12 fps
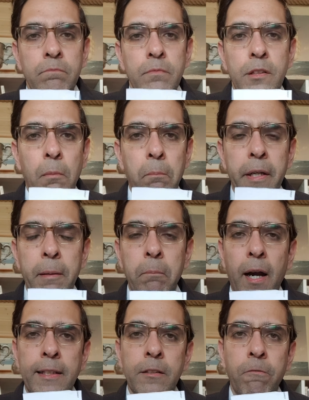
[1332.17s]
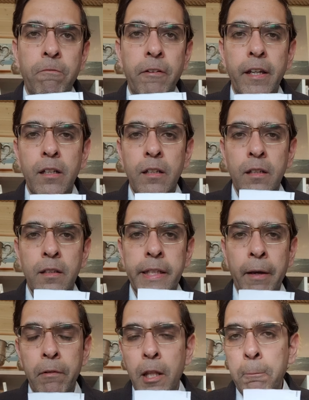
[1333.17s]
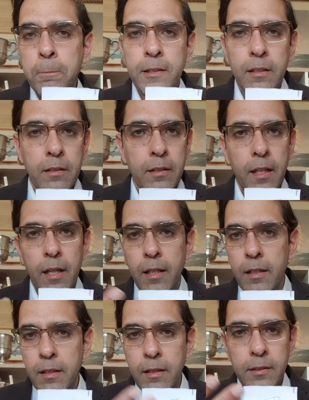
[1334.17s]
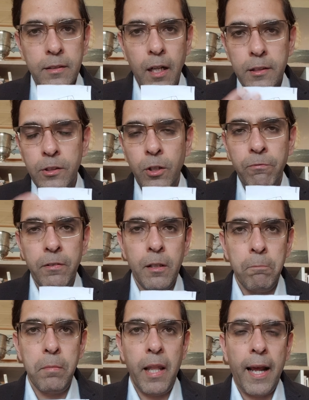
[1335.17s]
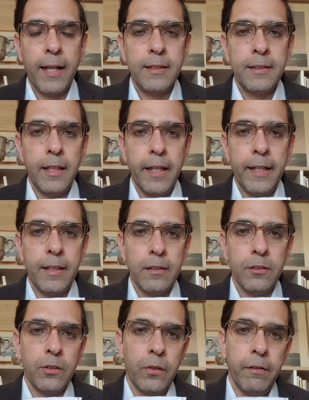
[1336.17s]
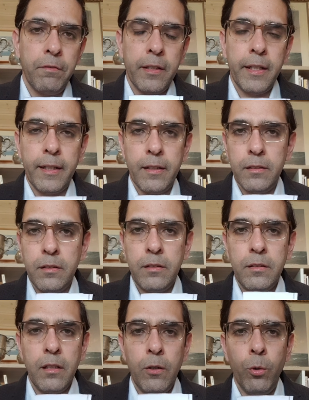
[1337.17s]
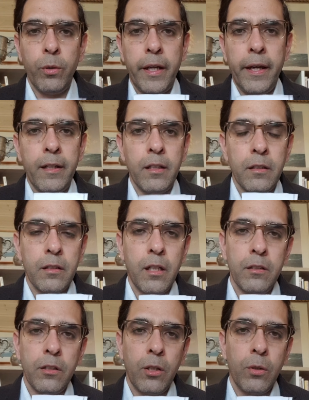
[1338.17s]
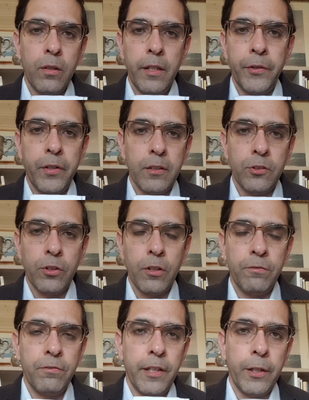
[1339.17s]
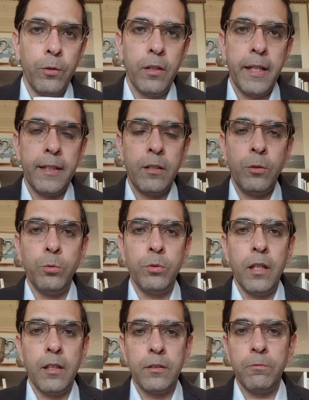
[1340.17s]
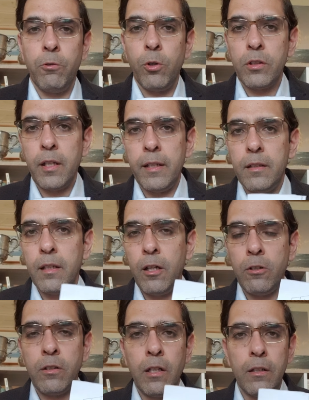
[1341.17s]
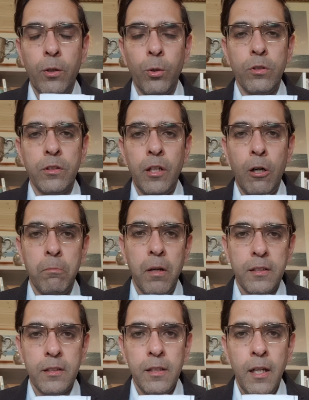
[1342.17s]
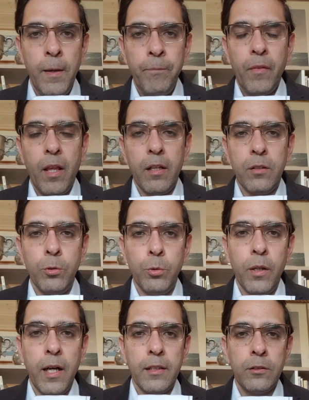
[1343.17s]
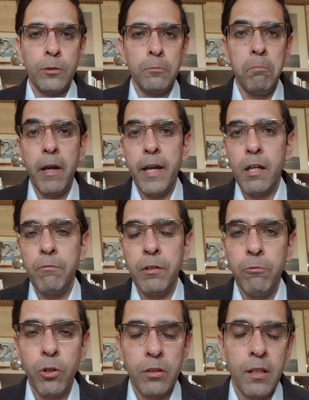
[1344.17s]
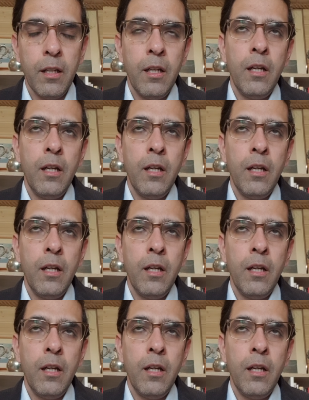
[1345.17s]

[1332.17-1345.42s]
Somebody buys a field, develops it, and starts off with a blank slate, and so everything is okay and under control, and you can sort of regulate who does what and controls how much and who has to bear with what.